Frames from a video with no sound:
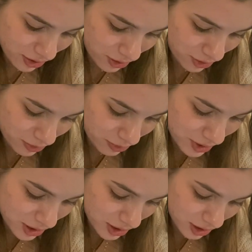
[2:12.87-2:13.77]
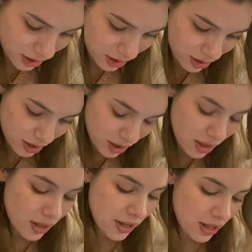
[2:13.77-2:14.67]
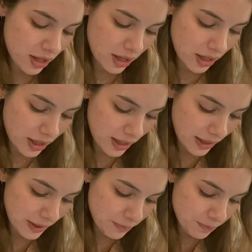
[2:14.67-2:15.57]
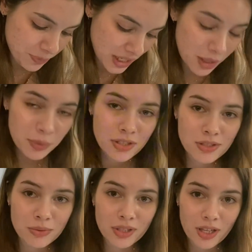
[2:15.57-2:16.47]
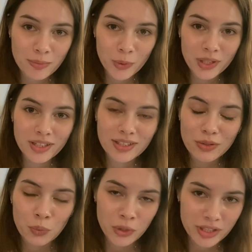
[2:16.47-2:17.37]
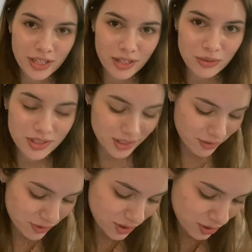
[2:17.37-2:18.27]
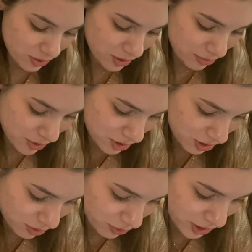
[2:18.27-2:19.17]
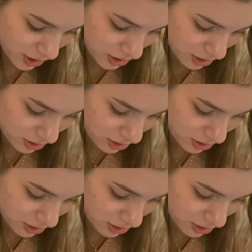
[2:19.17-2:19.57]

Korean. And I want to do a lot more working out stuff. So I'm just going to write